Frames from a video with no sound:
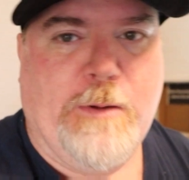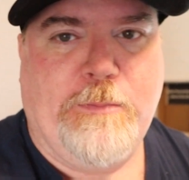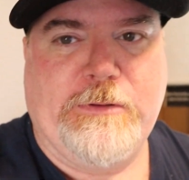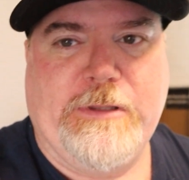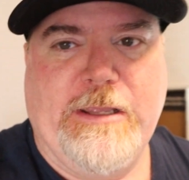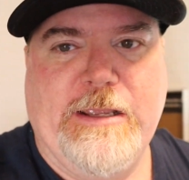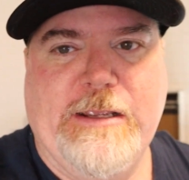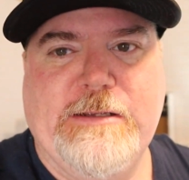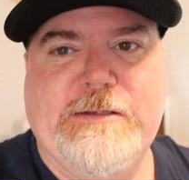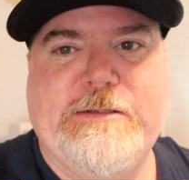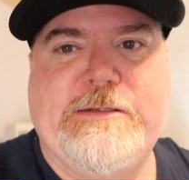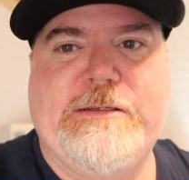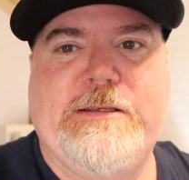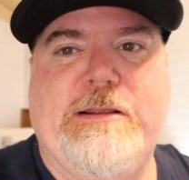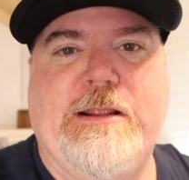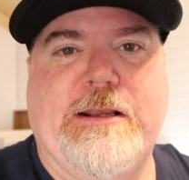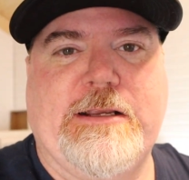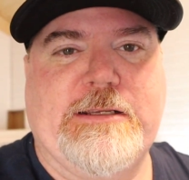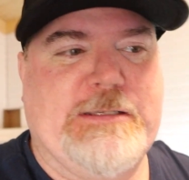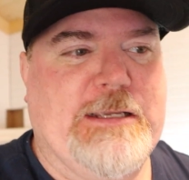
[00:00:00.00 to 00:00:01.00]
couple
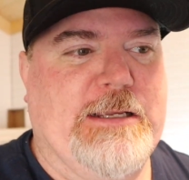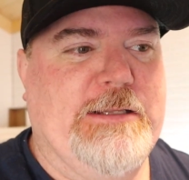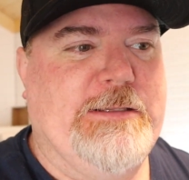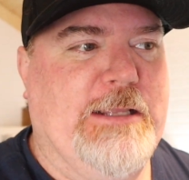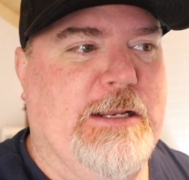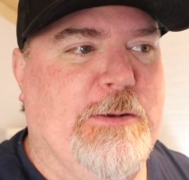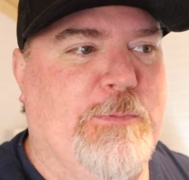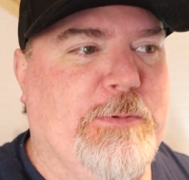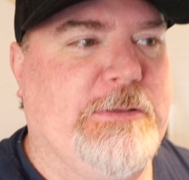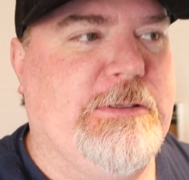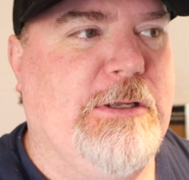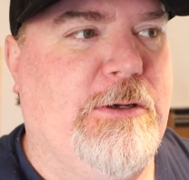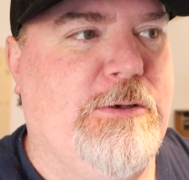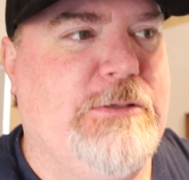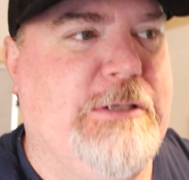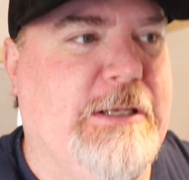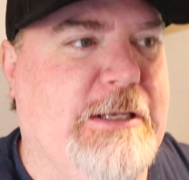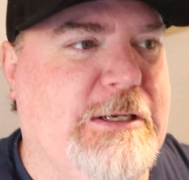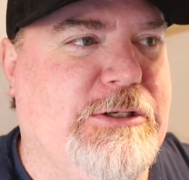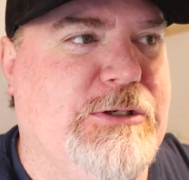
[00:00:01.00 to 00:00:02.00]
things, like I said, dealing with
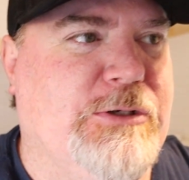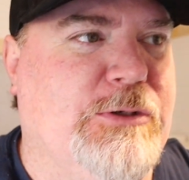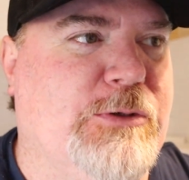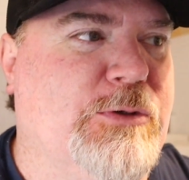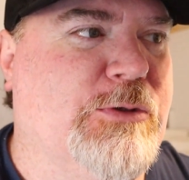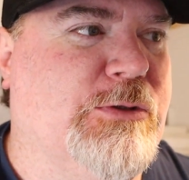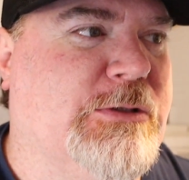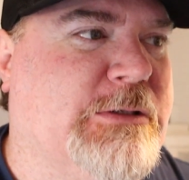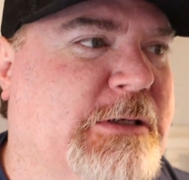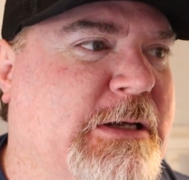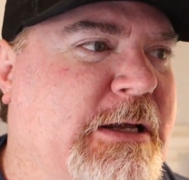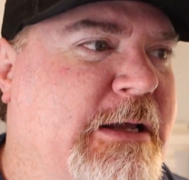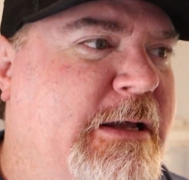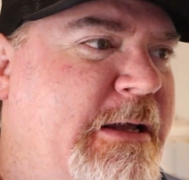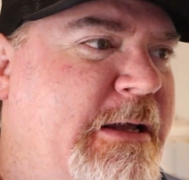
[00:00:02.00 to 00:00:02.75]
those issues